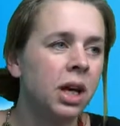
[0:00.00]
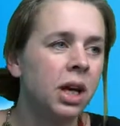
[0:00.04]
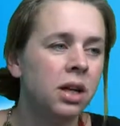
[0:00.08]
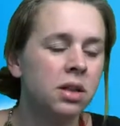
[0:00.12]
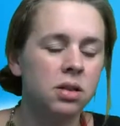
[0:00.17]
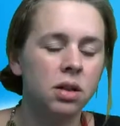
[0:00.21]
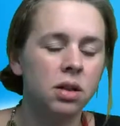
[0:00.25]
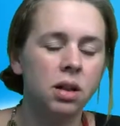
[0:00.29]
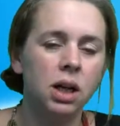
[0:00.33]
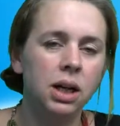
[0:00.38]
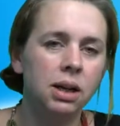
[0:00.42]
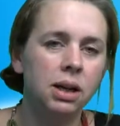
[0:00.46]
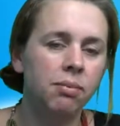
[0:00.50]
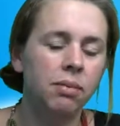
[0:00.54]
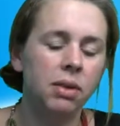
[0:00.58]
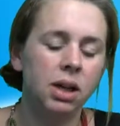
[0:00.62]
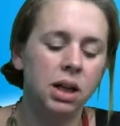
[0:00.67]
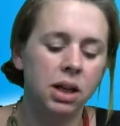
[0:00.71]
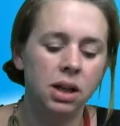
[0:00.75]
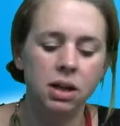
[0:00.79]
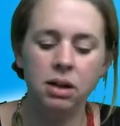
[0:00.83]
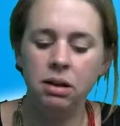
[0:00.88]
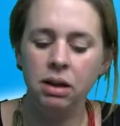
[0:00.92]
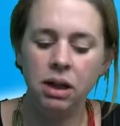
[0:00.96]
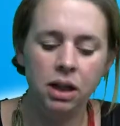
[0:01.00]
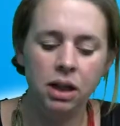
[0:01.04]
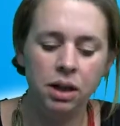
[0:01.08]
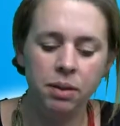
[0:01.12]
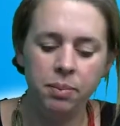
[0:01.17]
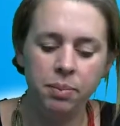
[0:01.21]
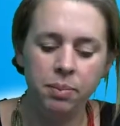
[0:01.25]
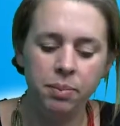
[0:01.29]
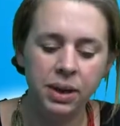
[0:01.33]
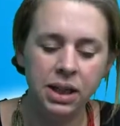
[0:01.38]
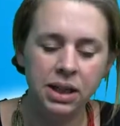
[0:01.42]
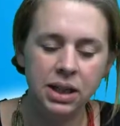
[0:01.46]
So
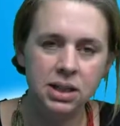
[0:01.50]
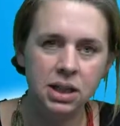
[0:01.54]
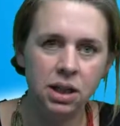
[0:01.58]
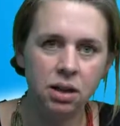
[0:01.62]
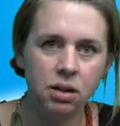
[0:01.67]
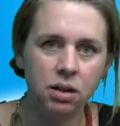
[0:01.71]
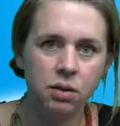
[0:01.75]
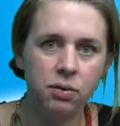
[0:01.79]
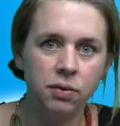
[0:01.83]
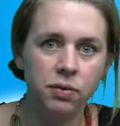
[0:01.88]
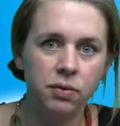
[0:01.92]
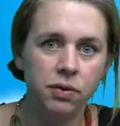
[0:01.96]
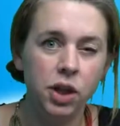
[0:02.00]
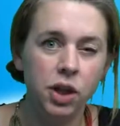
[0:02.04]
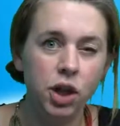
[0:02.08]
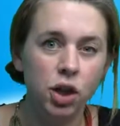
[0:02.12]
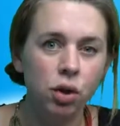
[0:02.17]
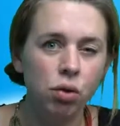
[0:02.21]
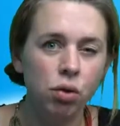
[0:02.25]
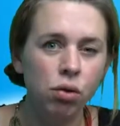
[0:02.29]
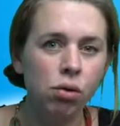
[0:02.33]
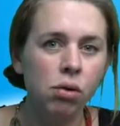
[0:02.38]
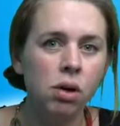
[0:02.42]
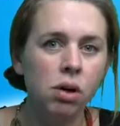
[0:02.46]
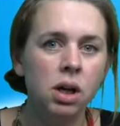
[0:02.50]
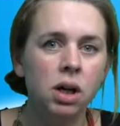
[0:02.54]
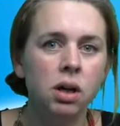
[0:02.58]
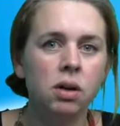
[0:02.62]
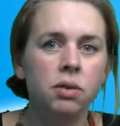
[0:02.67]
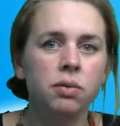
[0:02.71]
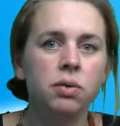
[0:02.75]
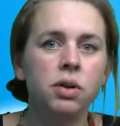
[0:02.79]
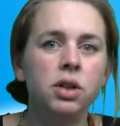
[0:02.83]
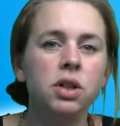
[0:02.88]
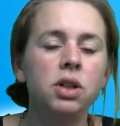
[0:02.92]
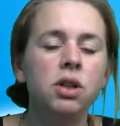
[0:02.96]
I picked out a few
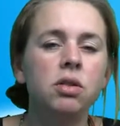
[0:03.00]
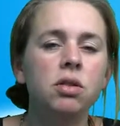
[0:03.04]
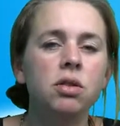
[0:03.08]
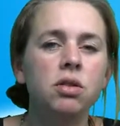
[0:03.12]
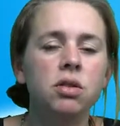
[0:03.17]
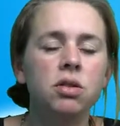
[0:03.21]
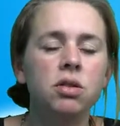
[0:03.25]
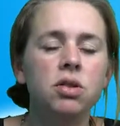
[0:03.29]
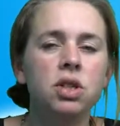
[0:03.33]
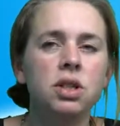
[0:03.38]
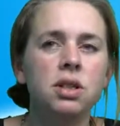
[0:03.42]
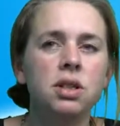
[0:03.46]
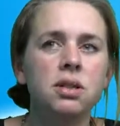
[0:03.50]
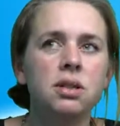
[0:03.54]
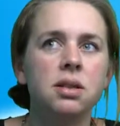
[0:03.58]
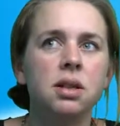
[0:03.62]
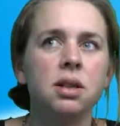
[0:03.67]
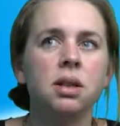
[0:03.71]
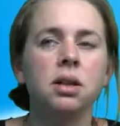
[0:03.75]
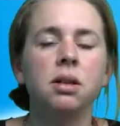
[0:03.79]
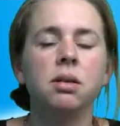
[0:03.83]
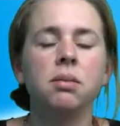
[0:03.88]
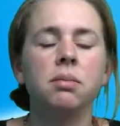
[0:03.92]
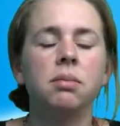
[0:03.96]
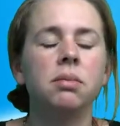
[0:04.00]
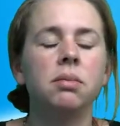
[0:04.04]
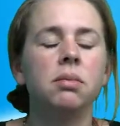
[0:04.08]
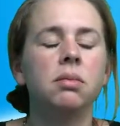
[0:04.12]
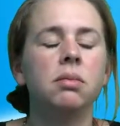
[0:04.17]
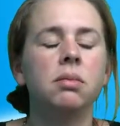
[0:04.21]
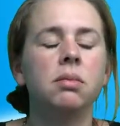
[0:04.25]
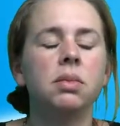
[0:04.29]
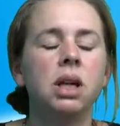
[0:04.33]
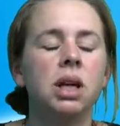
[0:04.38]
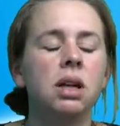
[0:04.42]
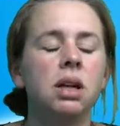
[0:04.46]
for you to just
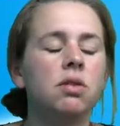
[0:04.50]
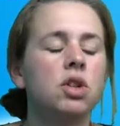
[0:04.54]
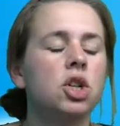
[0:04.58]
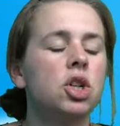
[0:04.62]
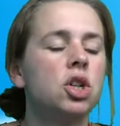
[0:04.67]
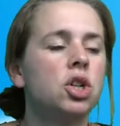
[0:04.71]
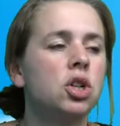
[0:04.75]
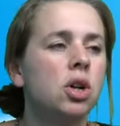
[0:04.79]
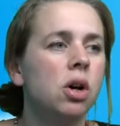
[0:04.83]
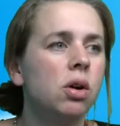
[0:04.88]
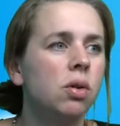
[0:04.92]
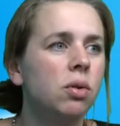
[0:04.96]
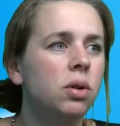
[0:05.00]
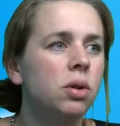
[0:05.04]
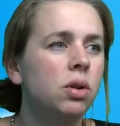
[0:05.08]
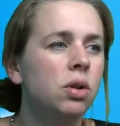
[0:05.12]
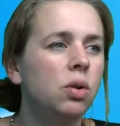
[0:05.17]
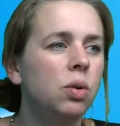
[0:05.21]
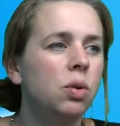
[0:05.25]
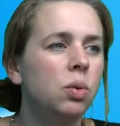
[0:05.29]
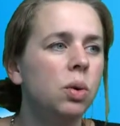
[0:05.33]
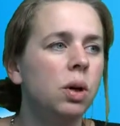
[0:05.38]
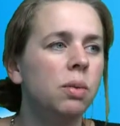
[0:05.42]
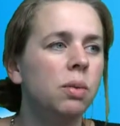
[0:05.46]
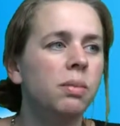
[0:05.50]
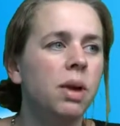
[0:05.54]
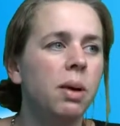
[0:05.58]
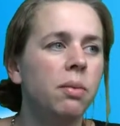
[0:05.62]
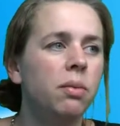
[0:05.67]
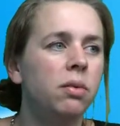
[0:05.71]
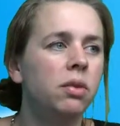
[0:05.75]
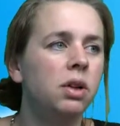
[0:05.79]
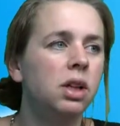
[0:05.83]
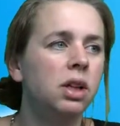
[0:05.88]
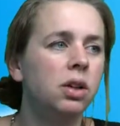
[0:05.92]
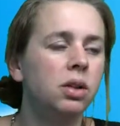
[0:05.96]
kind of show you what
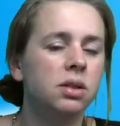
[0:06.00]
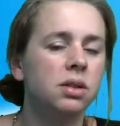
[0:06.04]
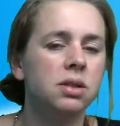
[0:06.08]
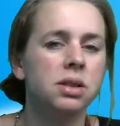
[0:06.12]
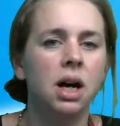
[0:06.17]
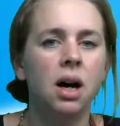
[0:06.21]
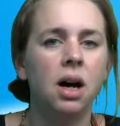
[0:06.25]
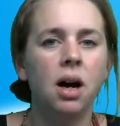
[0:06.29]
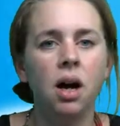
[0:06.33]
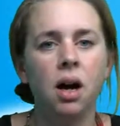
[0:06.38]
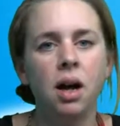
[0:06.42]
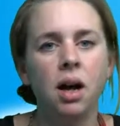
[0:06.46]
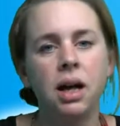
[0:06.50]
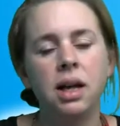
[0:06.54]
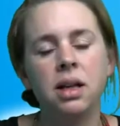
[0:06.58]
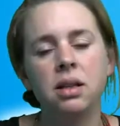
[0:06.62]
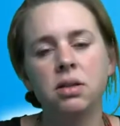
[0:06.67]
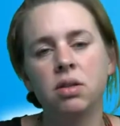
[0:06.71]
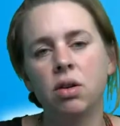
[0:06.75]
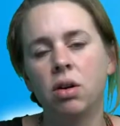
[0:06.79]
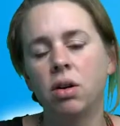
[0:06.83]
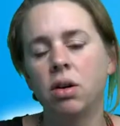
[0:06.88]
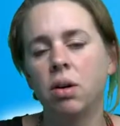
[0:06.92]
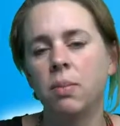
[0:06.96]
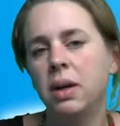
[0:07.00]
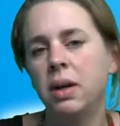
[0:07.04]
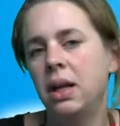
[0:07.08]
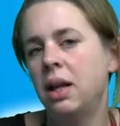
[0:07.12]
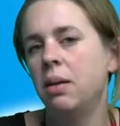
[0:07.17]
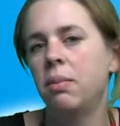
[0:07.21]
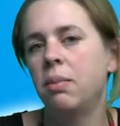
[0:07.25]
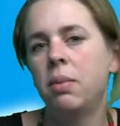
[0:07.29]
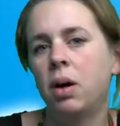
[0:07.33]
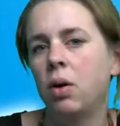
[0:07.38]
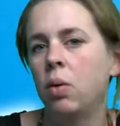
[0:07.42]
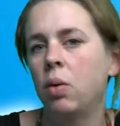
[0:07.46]
memory hooks are and talk a bit
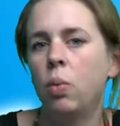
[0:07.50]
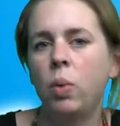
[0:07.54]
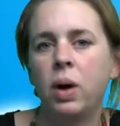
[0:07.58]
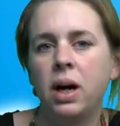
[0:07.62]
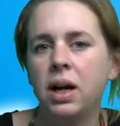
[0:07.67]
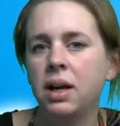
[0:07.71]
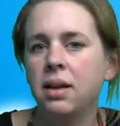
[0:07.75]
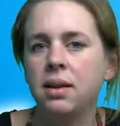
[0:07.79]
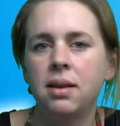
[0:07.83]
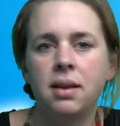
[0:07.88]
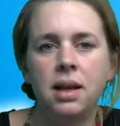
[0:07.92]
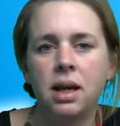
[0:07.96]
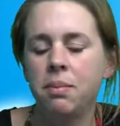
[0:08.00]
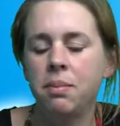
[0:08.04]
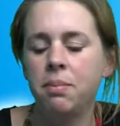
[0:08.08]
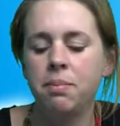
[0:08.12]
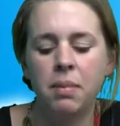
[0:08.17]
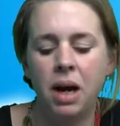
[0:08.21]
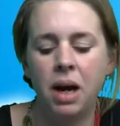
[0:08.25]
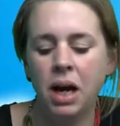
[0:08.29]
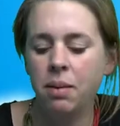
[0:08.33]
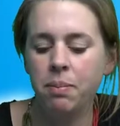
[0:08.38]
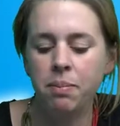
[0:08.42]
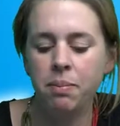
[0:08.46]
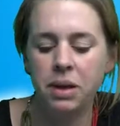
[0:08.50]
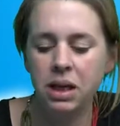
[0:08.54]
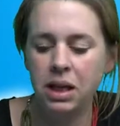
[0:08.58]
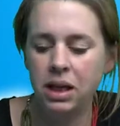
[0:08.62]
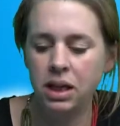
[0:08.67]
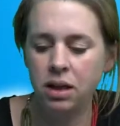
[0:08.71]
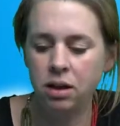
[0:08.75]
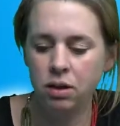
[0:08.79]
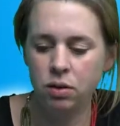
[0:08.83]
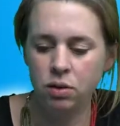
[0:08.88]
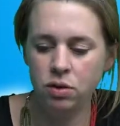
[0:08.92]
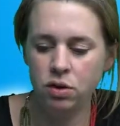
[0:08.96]
about why they might be
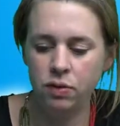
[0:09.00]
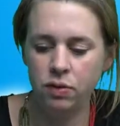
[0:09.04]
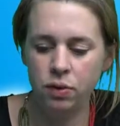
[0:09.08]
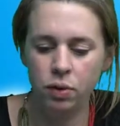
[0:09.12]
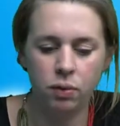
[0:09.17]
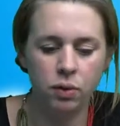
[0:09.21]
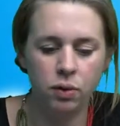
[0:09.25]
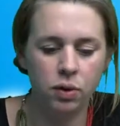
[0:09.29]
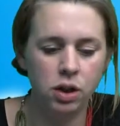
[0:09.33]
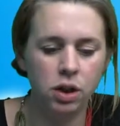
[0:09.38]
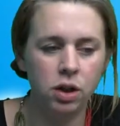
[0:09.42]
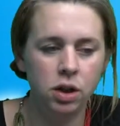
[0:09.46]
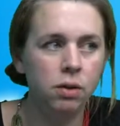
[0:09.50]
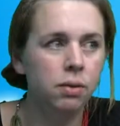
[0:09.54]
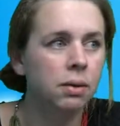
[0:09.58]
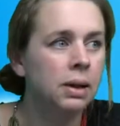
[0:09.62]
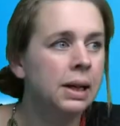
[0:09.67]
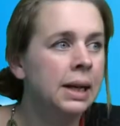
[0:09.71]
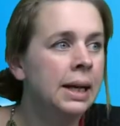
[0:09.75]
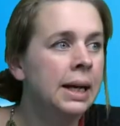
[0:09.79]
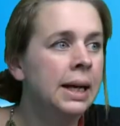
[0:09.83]
useful for you.